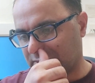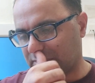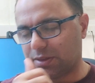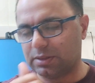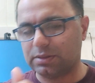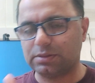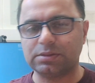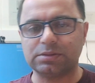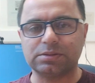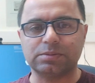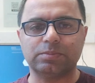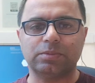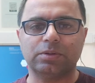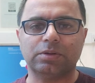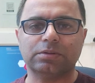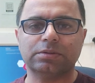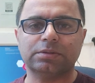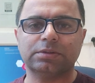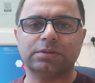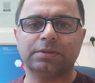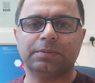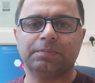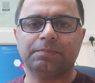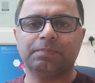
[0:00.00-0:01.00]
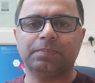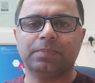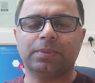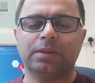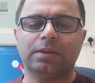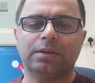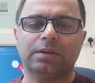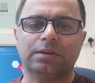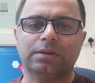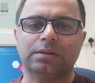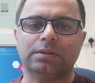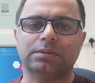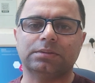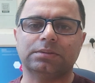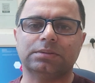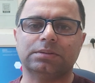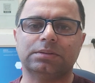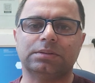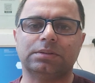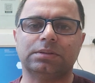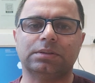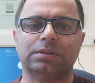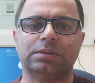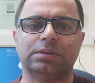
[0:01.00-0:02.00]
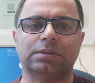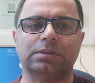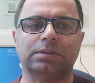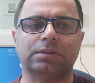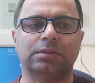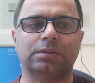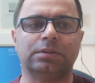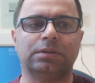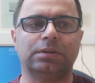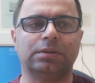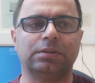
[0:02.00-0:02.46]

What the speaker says: It is blocked, and the